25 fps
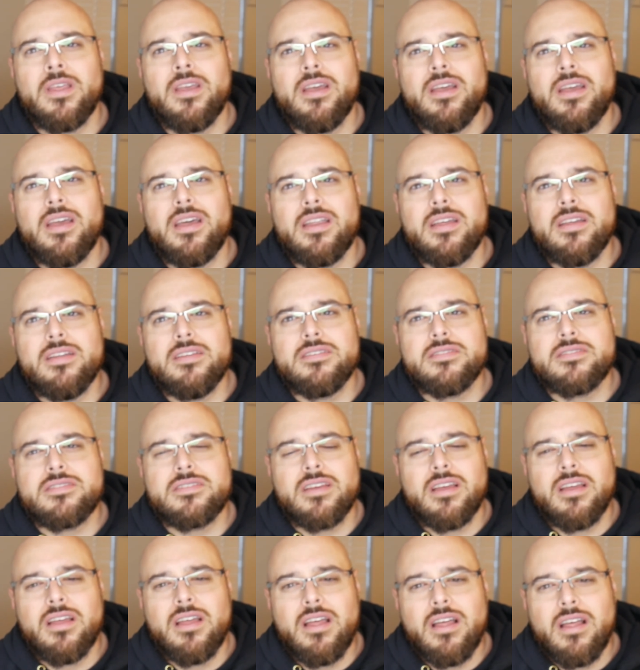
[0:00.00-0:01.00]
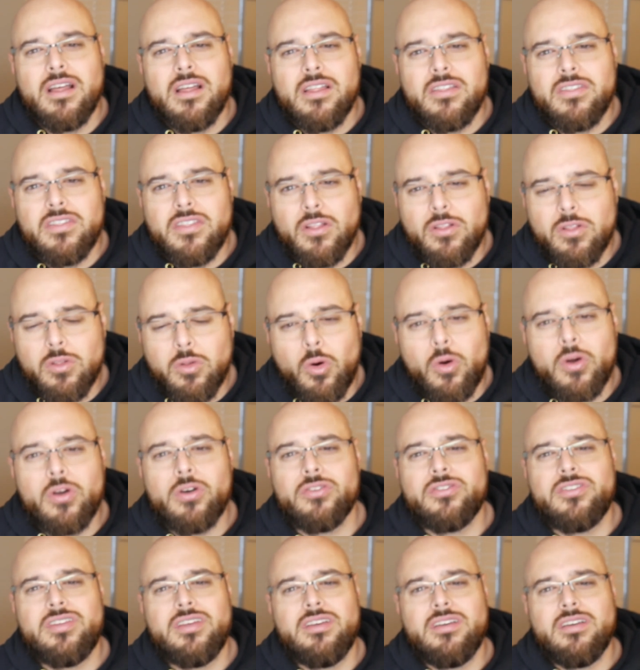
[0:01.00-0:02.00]
It is the
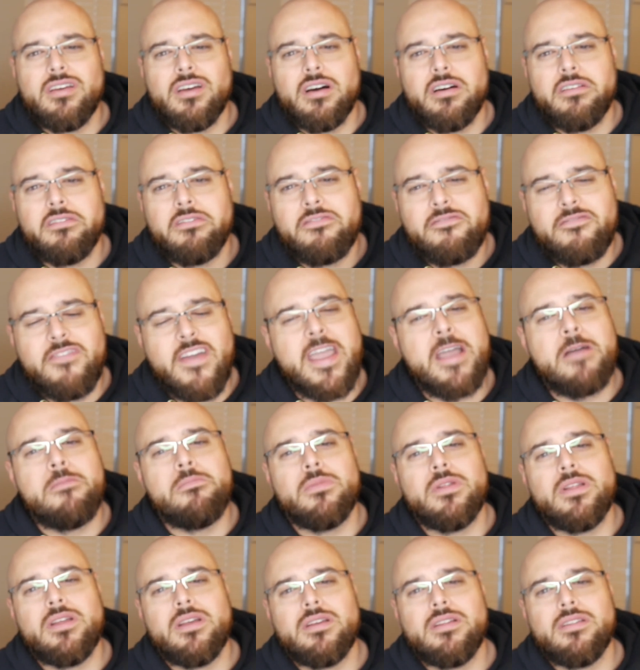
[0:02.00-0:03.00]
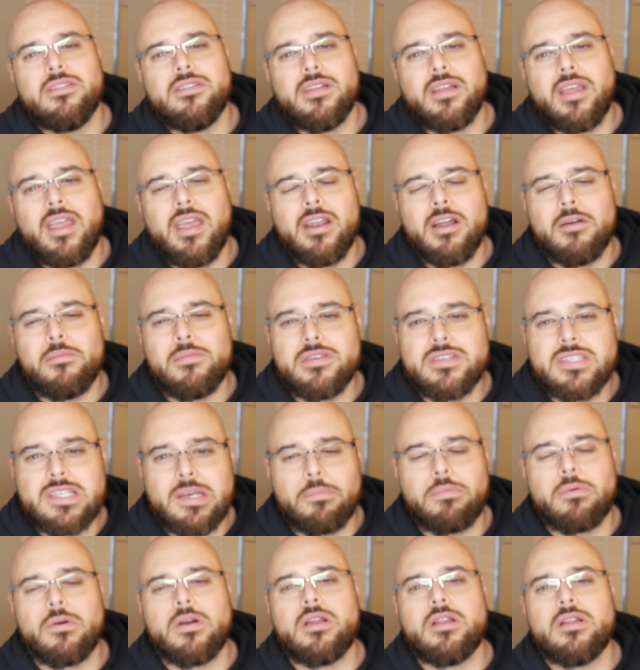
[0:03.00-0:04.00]
loyalty of family that cannot be
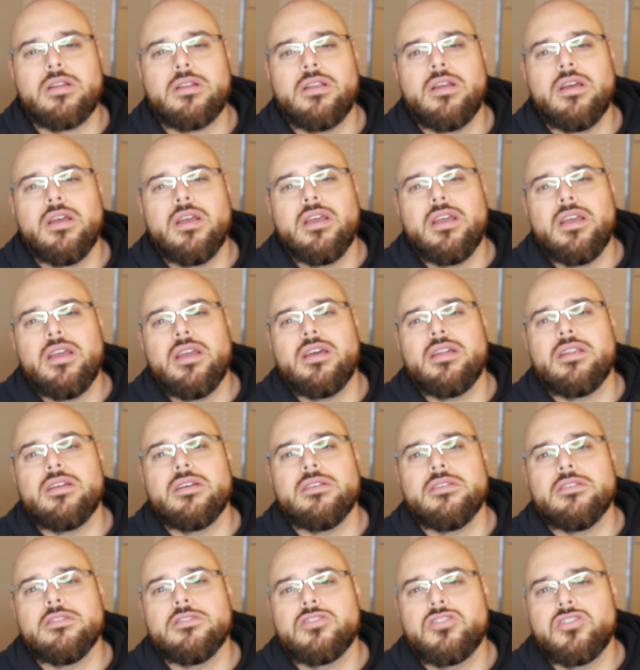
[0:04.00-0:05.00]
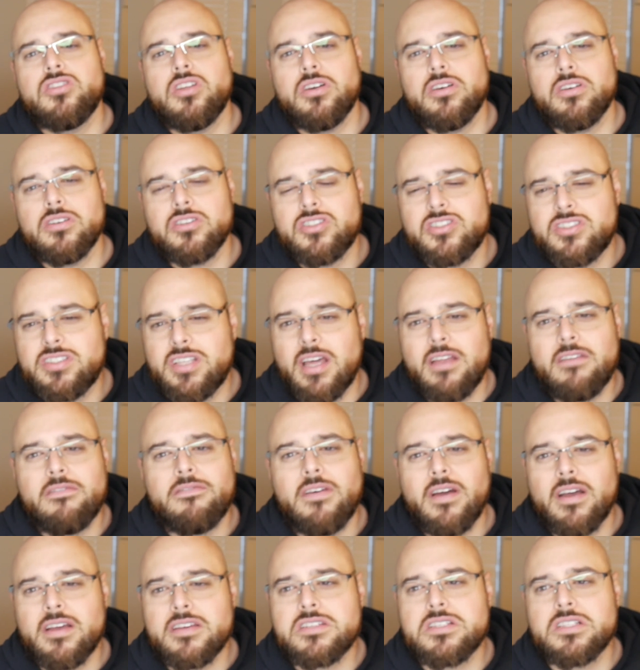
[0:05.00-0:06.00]
separated. It is the
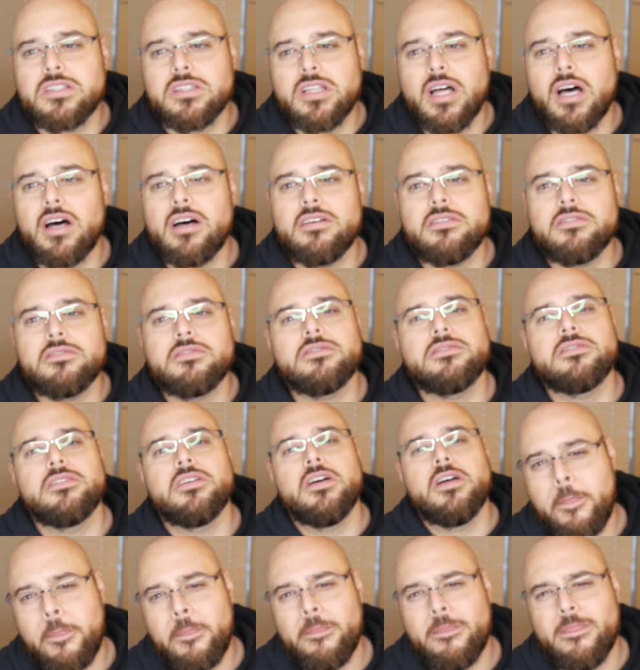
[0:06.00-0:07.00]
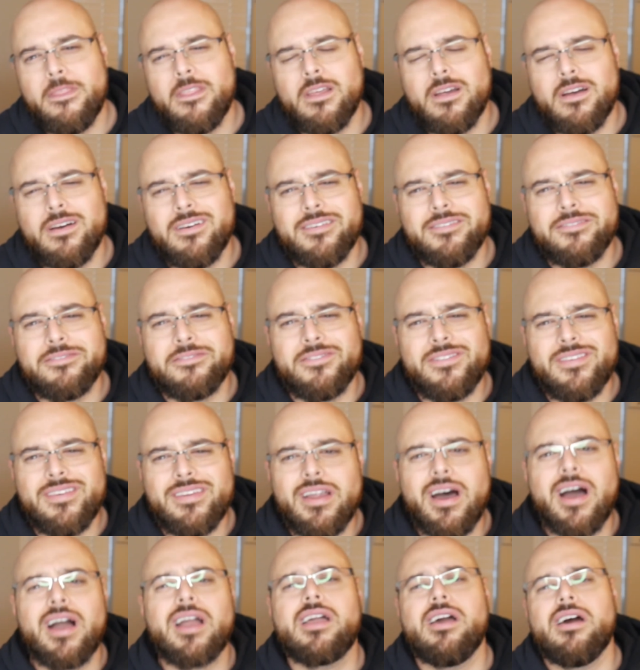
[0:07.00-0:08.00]
steadfast love of
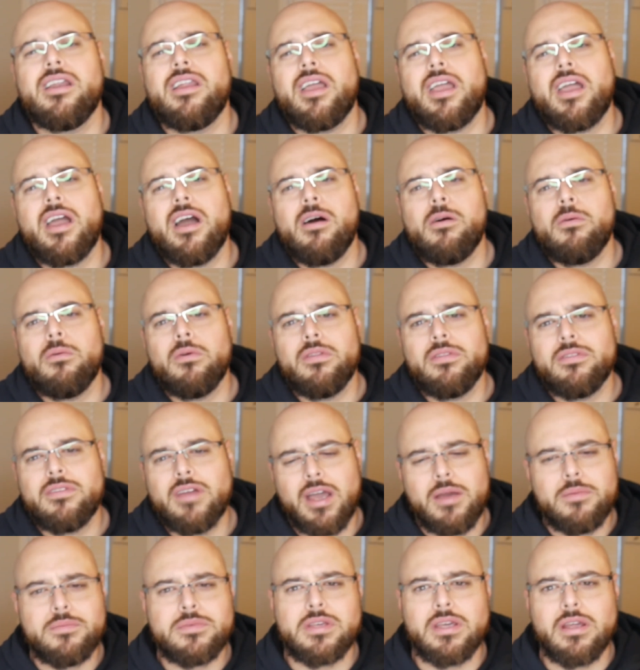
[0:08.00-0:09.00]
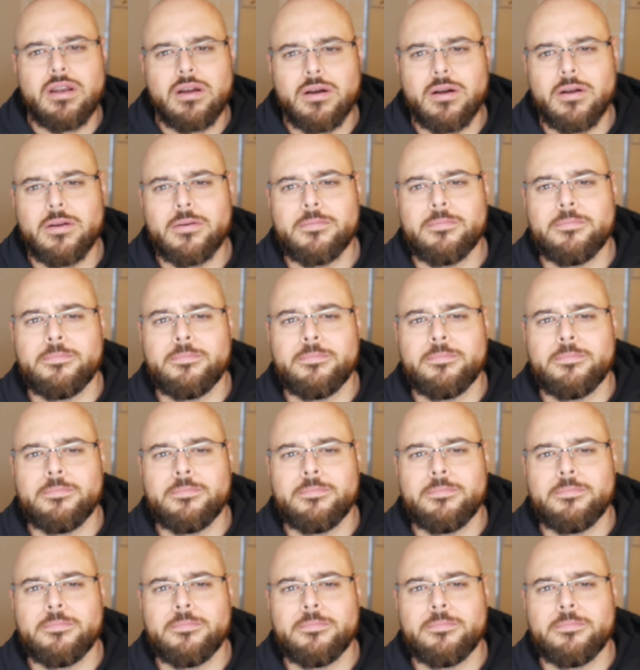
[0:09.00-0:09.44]
not cutting out when times get hard.